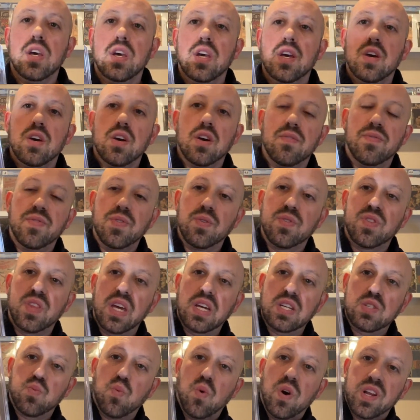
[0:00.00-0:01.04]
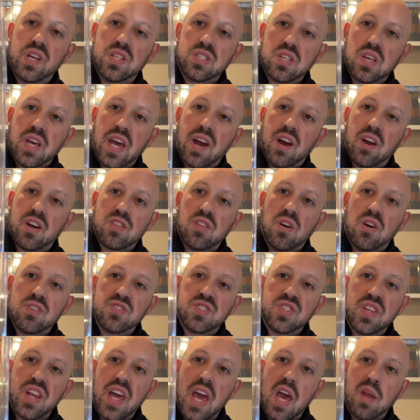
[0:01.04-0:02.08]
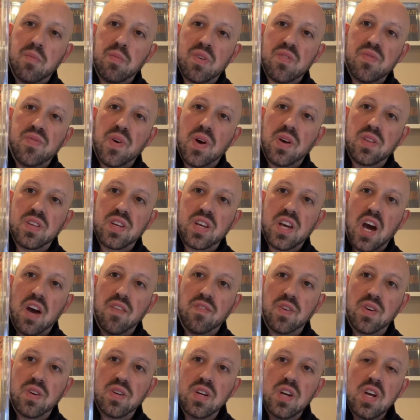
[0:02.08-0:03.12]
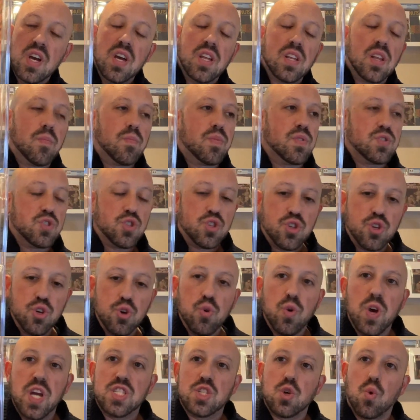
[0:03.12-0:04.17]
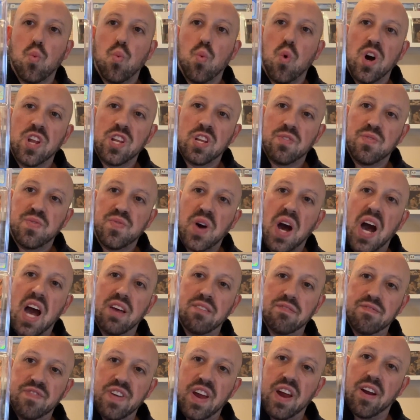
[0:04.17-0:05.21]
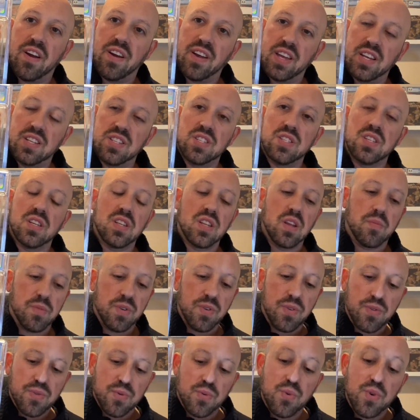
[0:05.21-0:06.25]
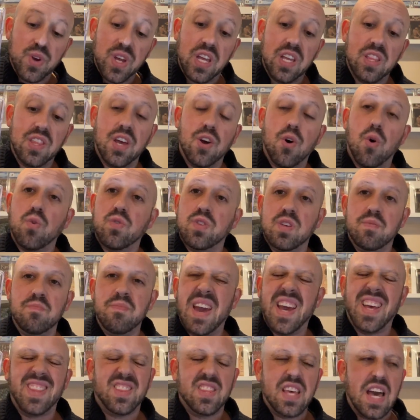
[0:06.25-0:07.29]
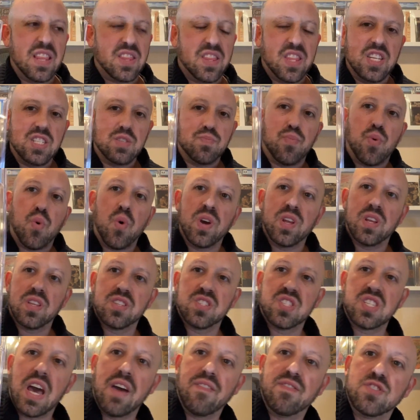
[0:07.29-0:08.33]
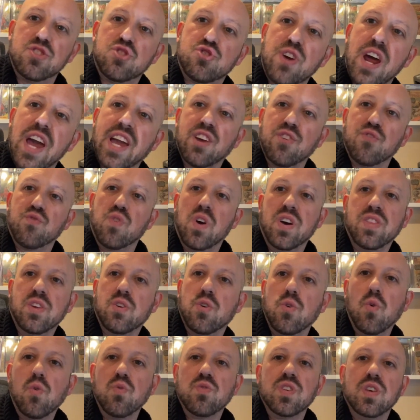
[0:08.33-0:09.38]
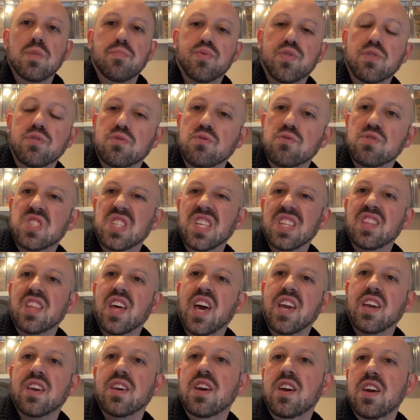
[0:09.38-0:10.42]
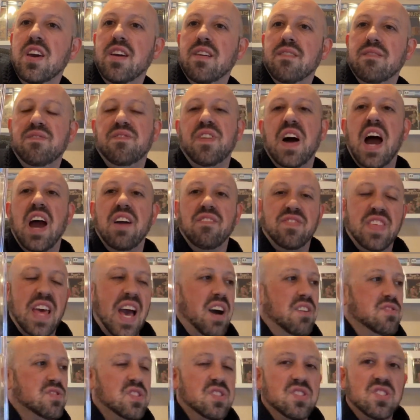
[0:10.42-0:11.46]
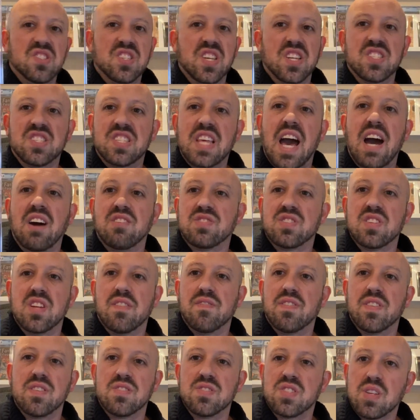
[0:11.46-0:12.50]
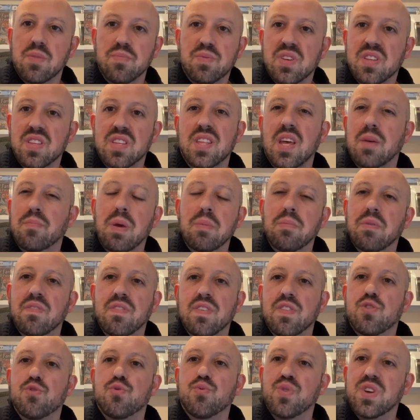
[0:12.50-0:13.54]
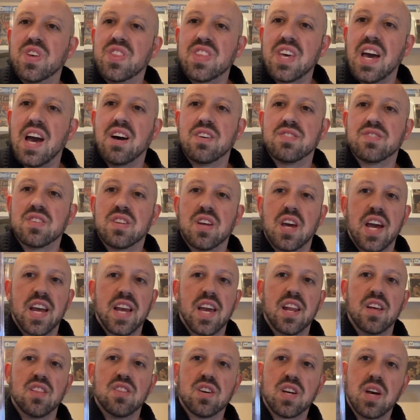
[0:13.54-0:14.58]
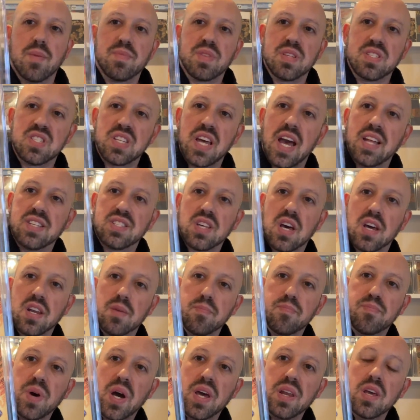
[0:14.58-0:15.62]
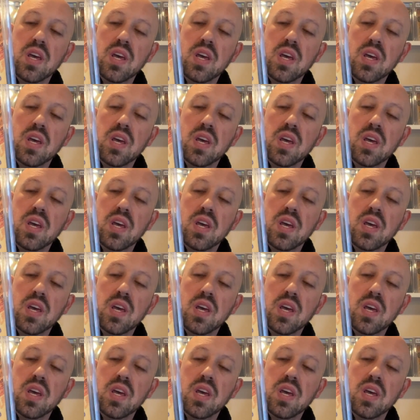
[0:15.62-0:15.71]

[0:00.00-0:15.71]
a few things. One, it's an Eric Larson and McFarlane cover. Number two, it's a 1 in 5 variant. Number three, they only made, at this point in the Savage Dragon run, they're only producing like 5,000, 6,000 of it or something like that. Maybe even 3,000. I got to look up the stats on it. But